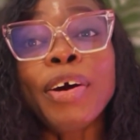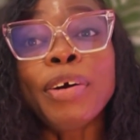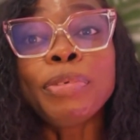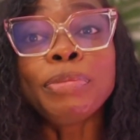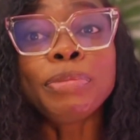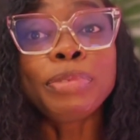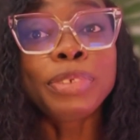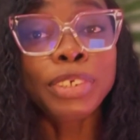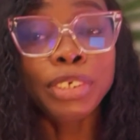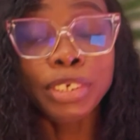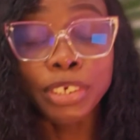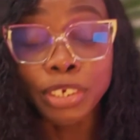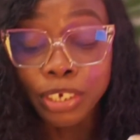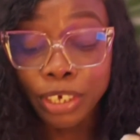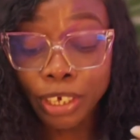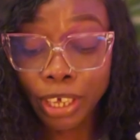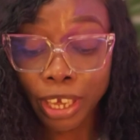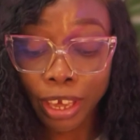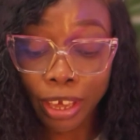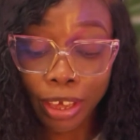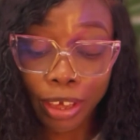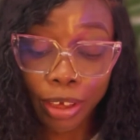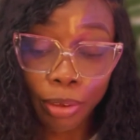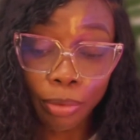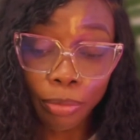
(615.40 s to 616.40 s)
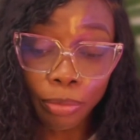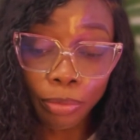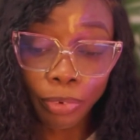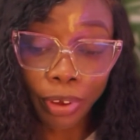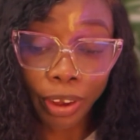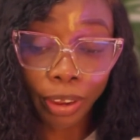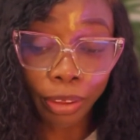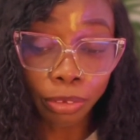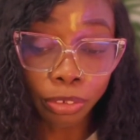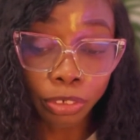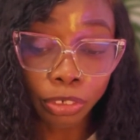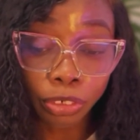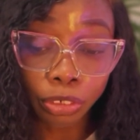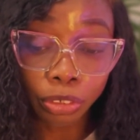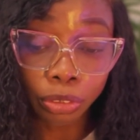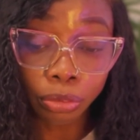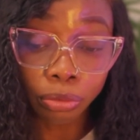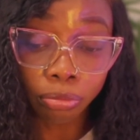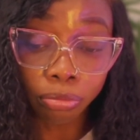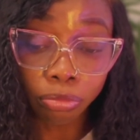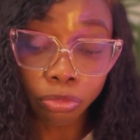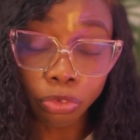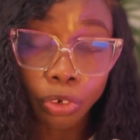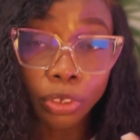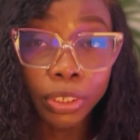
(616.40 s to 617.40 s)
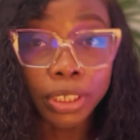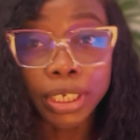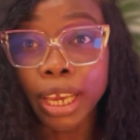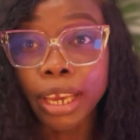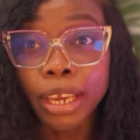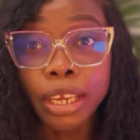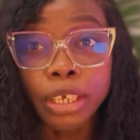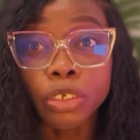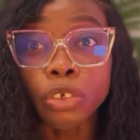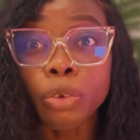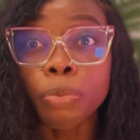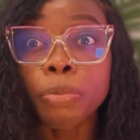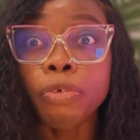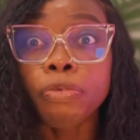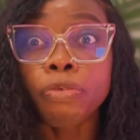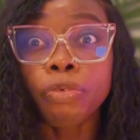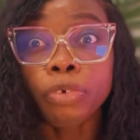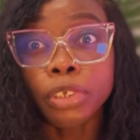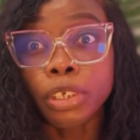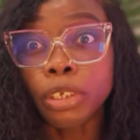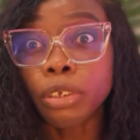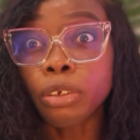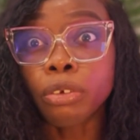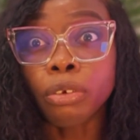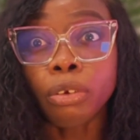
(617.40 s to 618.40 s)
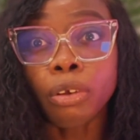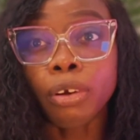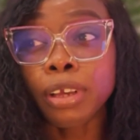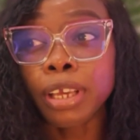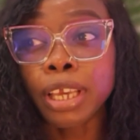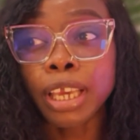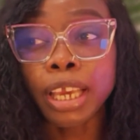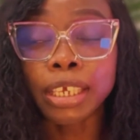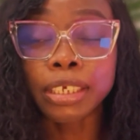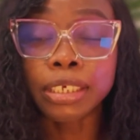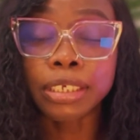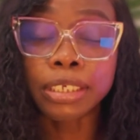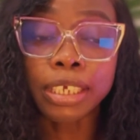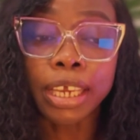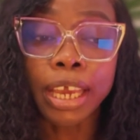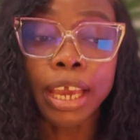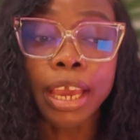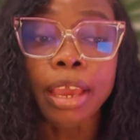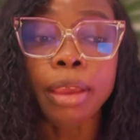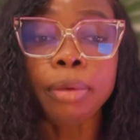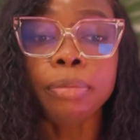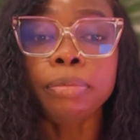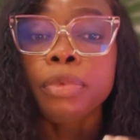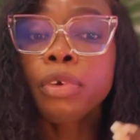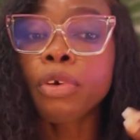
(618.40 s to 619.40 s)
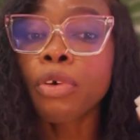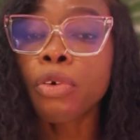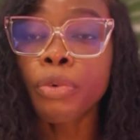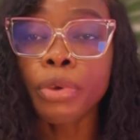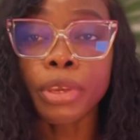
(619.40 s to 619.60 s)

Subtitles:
She wrote her SOP for the longest time.